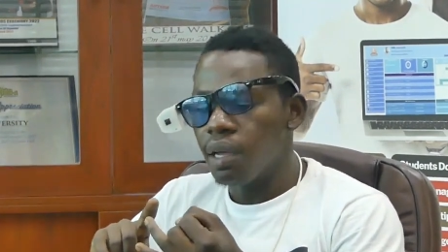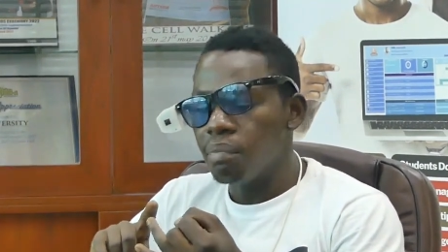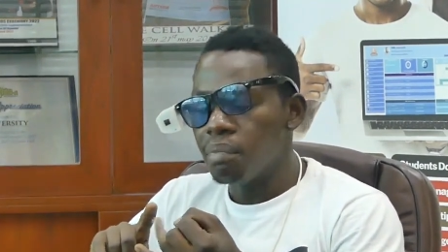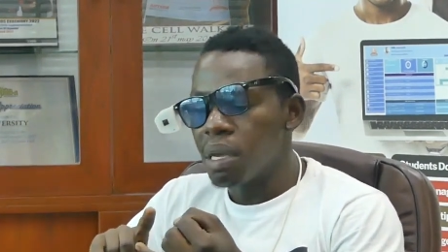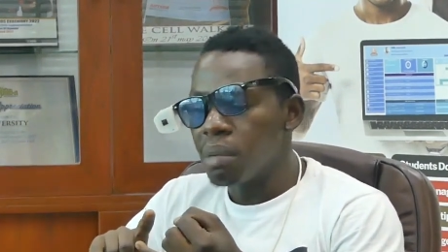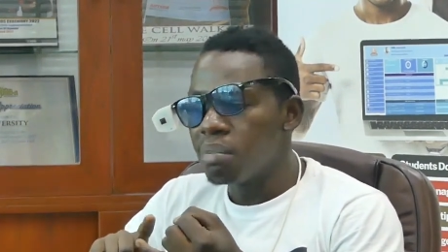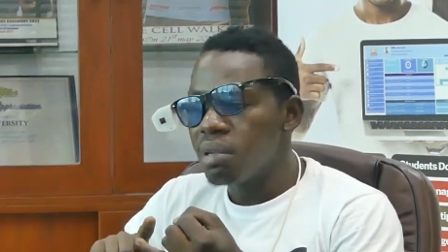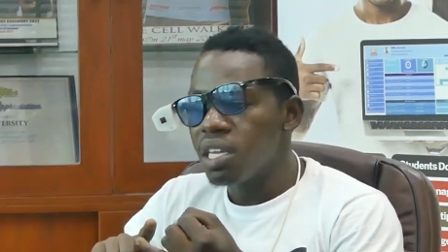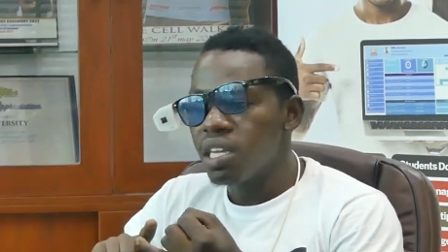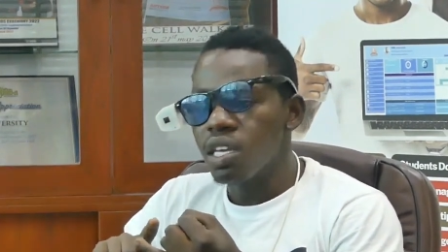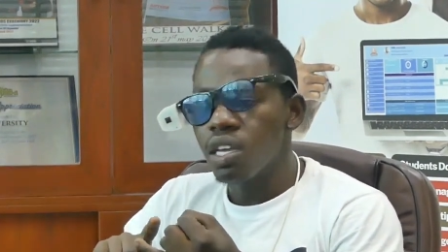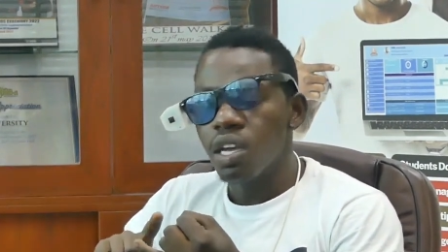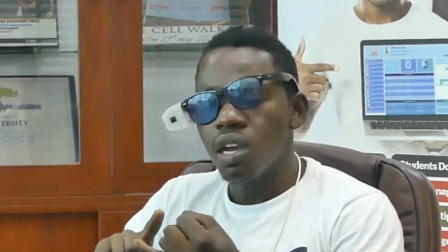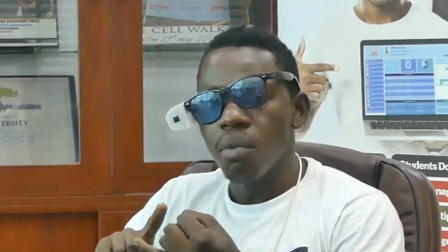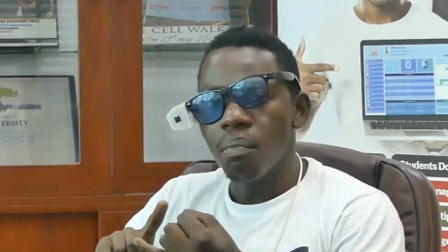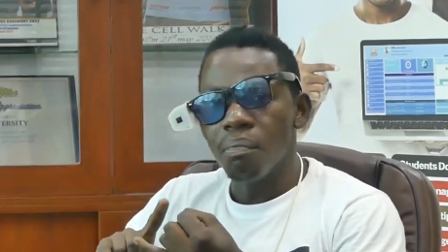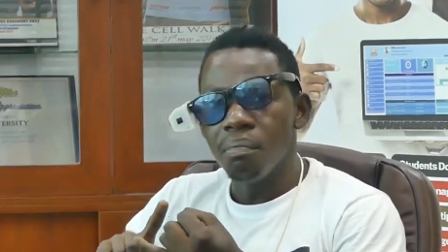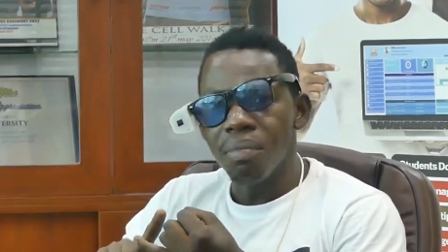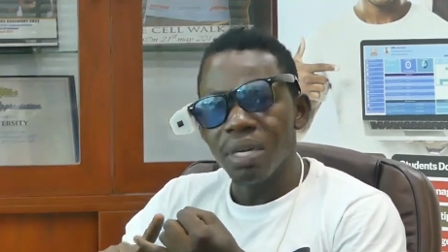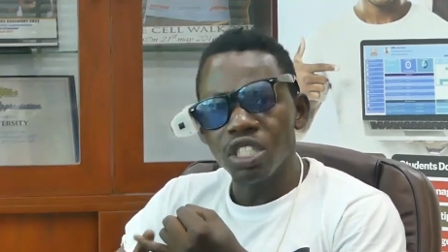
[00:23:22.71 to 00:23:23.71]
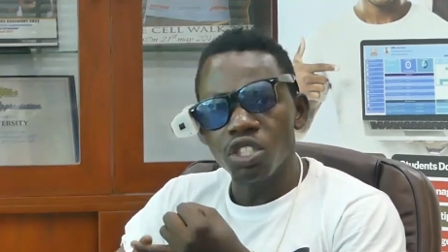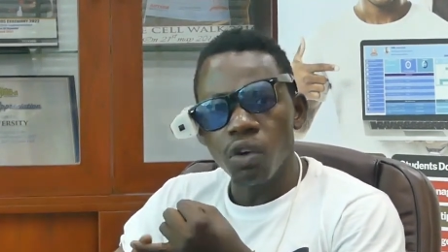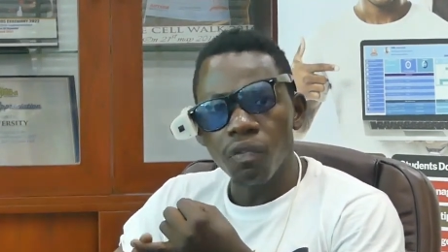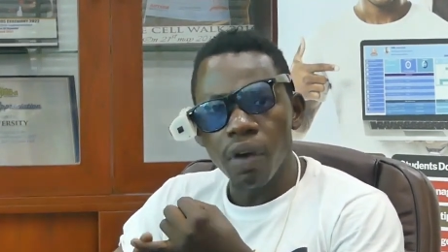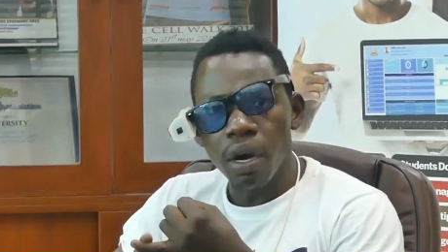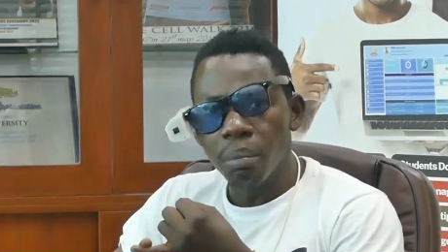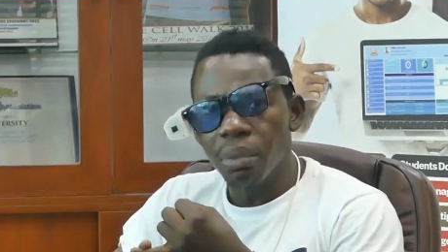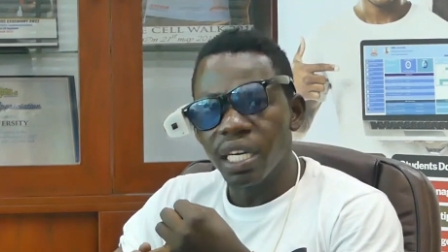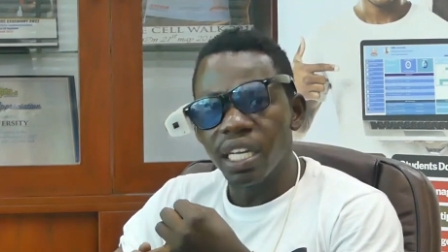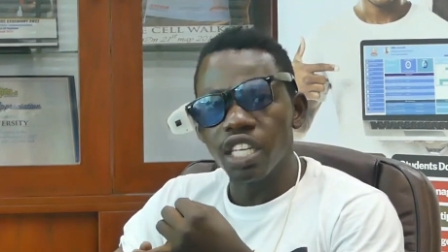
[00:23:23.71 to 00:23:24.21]
maybe metal
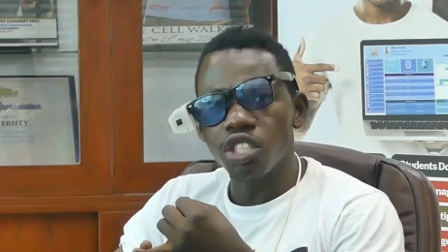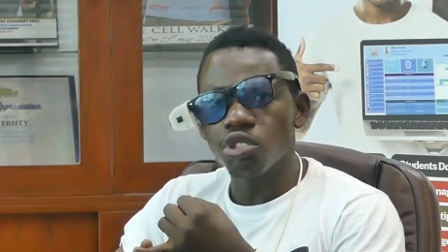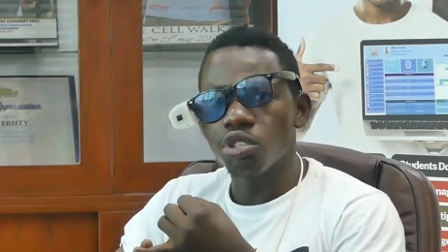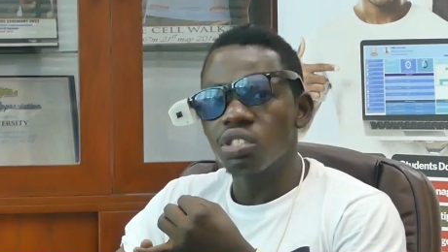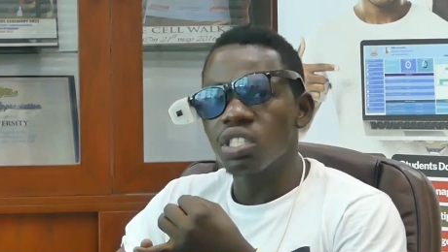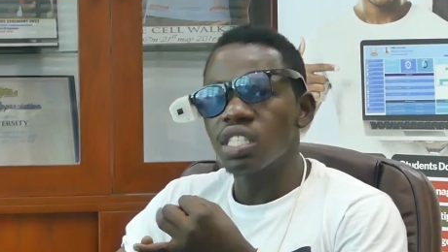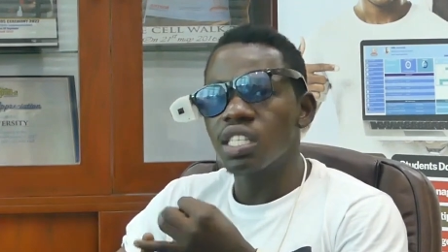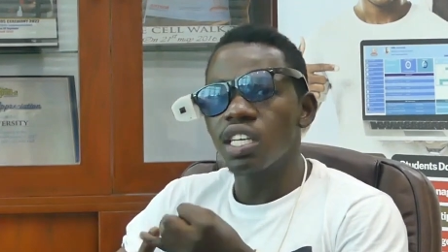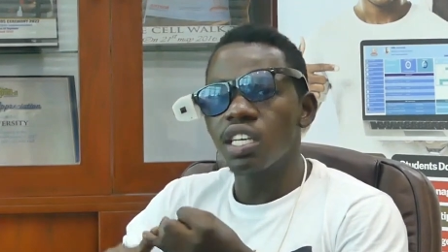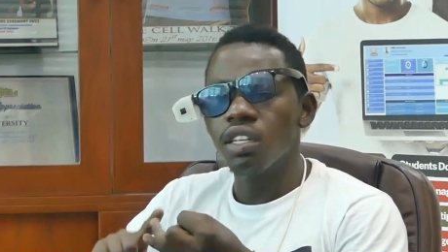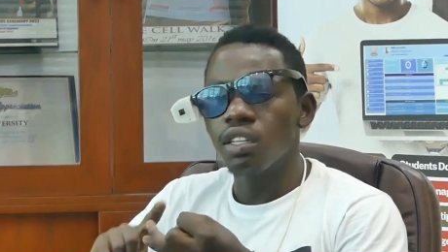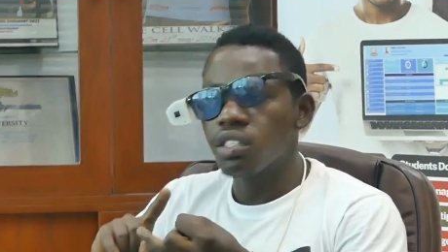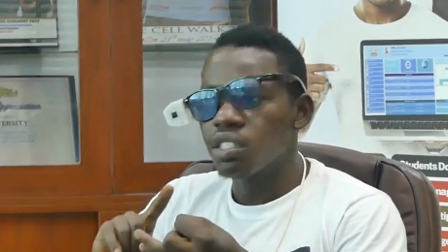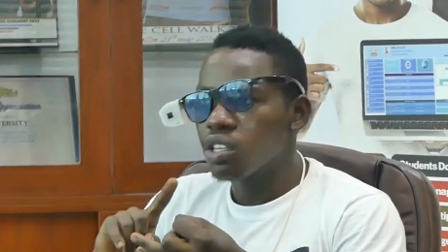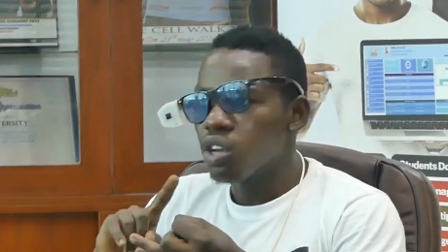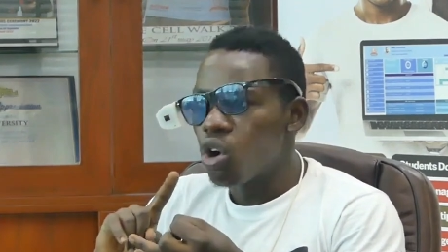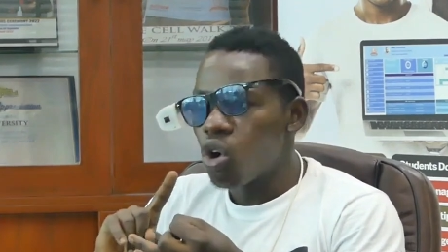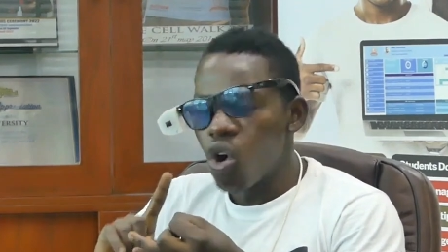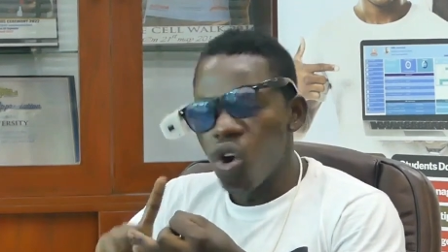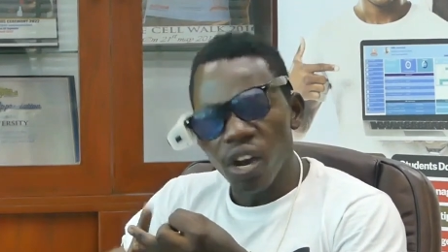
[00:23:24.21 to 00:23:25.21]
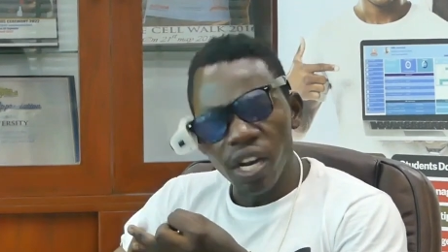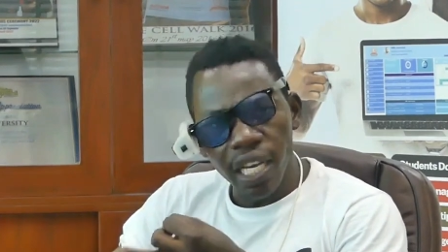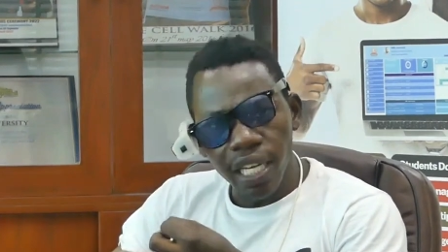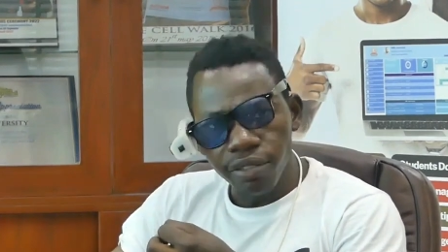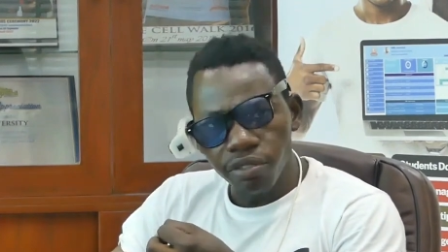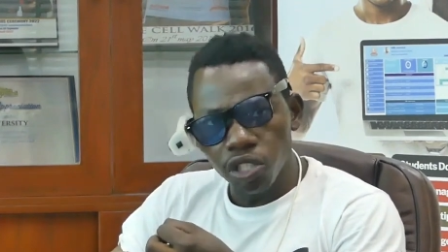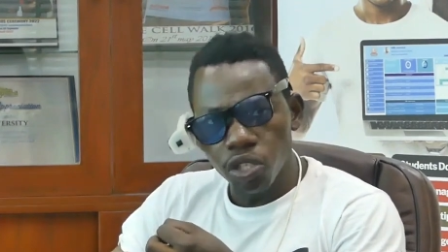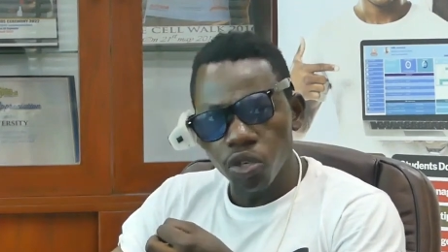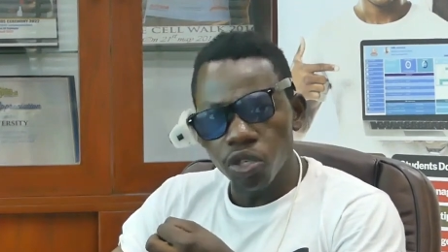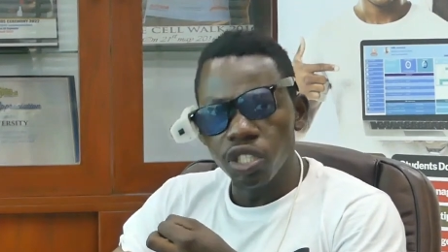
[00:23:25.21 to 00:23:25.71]
fabrication skills or
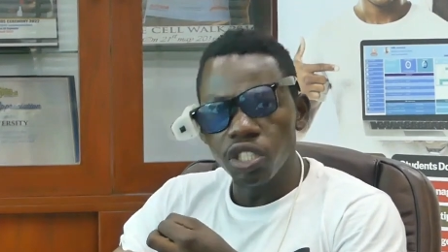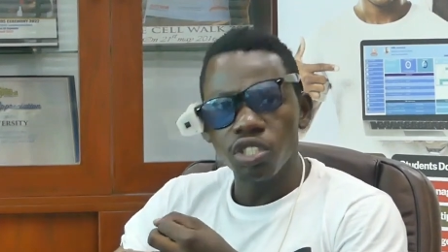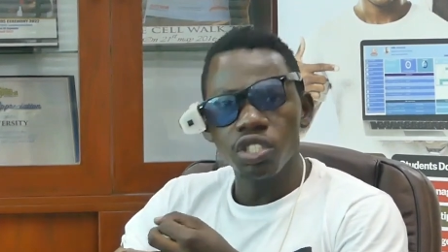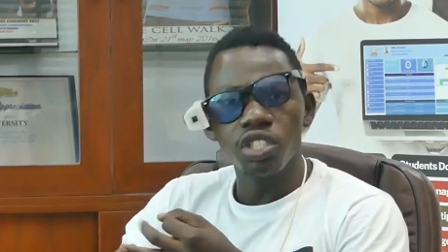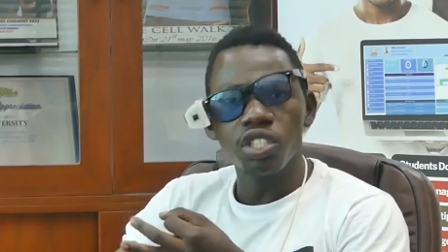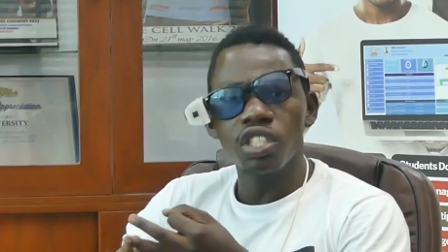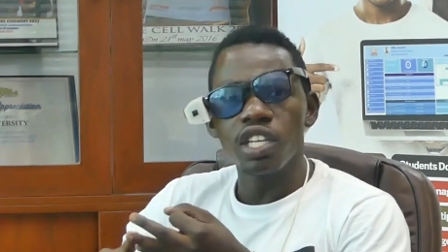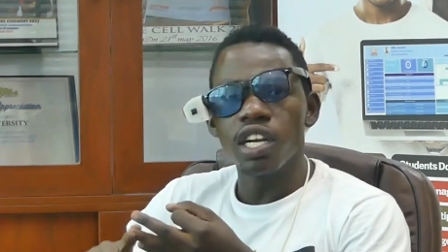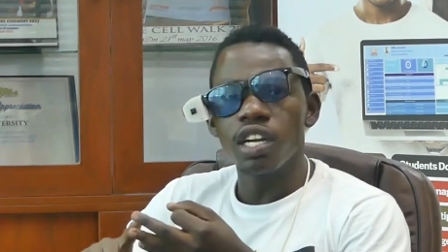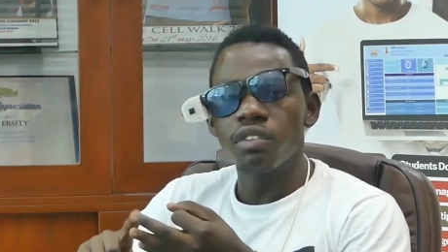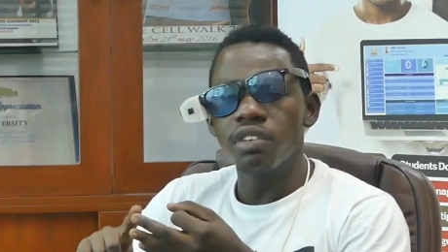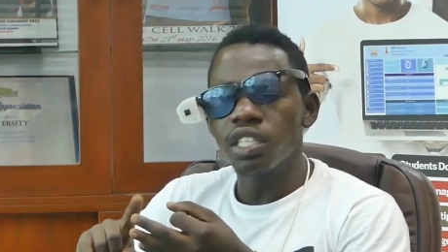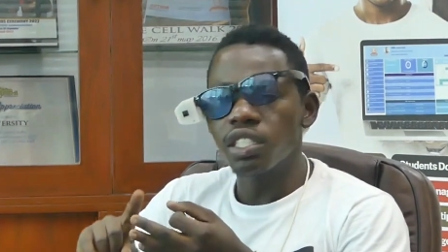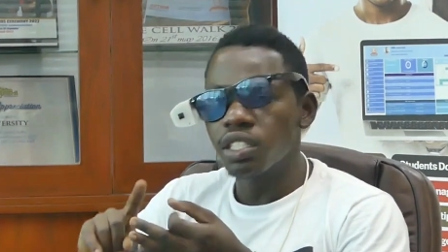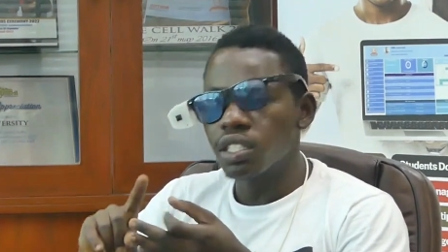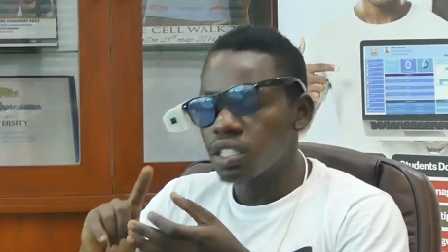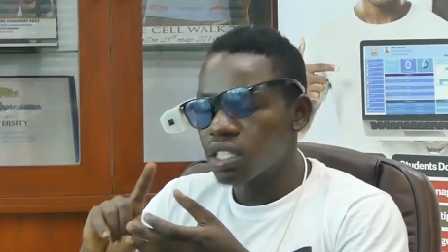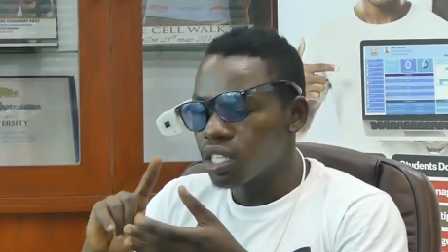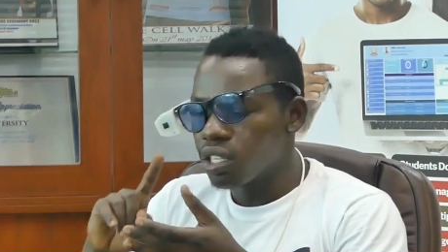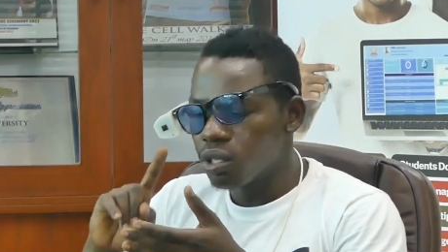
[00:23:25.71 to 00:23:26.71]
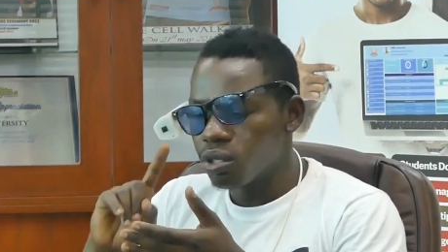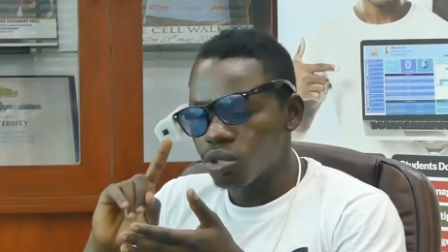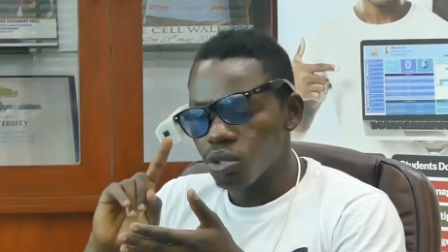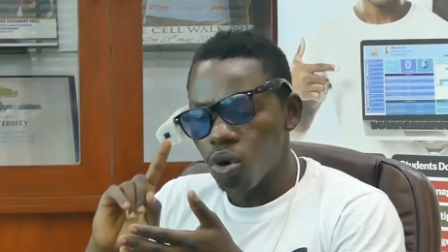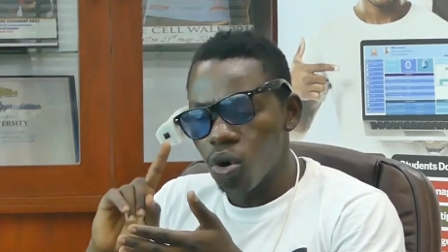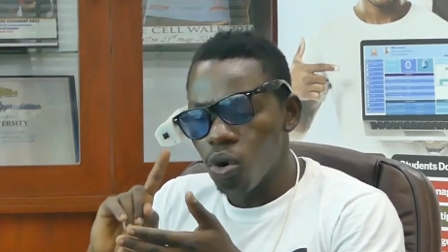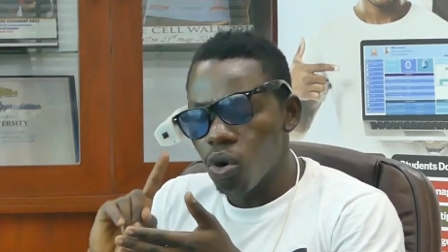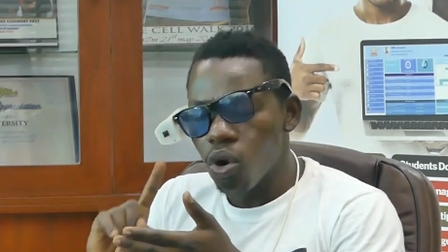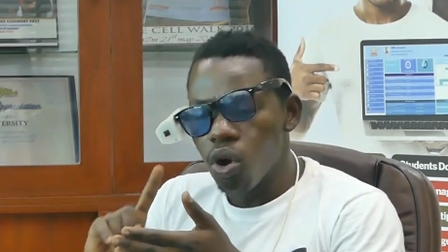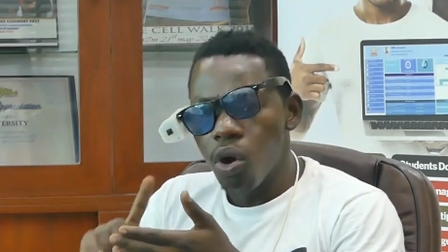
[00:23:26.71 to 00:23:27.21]
electrical engineering skills
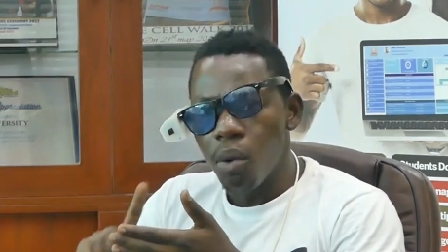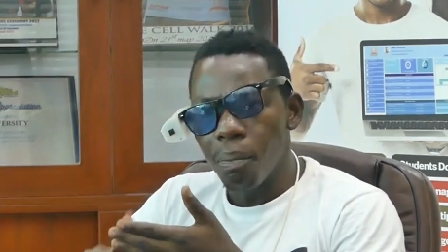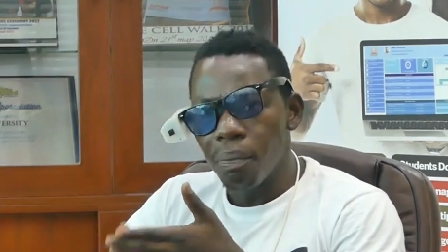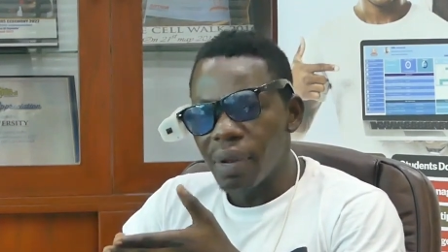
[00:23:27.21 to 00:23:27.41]
or